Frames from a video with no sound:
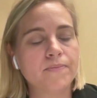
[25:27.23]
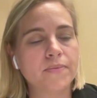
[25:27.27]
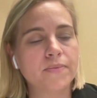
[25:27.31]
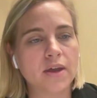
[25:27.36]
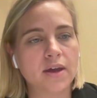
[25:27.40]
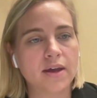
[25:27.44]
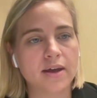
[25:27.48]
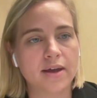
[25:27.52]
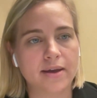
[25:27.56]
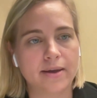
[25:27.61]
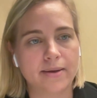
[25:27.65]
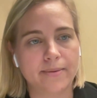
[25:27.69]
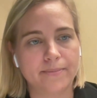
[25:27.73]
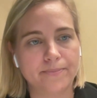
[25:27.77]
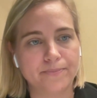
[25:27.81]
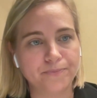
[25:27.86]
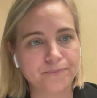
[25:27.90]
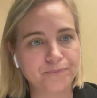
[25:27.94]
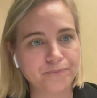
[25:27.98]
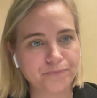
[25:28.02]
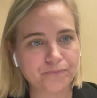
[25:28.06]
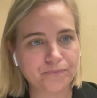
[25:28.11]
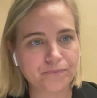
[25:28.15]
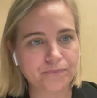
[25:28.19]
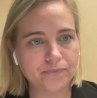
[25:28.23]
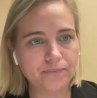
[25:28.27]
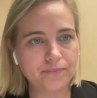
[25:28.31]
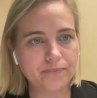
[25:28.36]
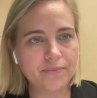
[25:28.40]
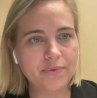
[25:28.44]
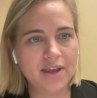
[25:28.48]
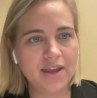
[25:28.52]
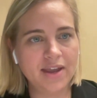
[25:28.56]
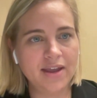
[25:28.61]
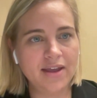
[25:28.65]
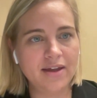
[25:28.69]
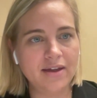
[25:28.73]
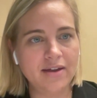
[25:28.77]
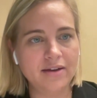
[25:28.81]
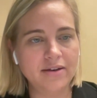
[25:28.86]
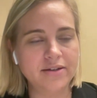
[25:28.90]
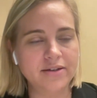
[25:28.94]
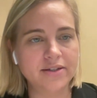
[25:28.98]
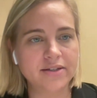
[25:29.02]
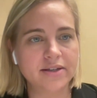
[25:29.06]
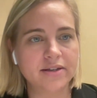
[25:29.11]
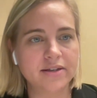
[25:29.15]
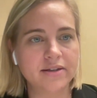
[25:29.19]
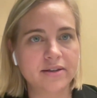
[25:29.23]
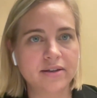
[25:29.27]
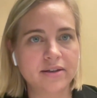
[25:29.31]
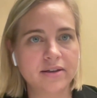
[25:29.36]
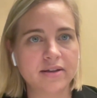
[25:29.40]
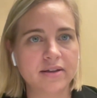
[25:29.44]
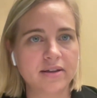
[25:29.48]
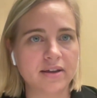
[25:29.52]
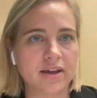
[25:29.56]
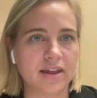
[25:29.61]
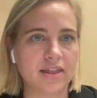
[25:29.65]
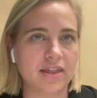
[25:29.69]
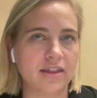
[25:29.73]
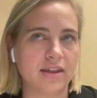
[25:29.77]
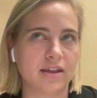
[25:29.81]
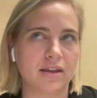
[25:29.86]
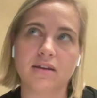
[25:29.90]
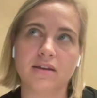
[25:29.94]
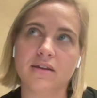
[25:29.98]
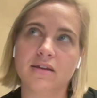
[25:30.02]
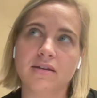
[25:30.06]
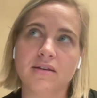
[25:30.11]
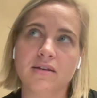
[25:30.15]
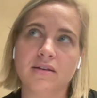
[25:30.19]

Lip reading: And I think,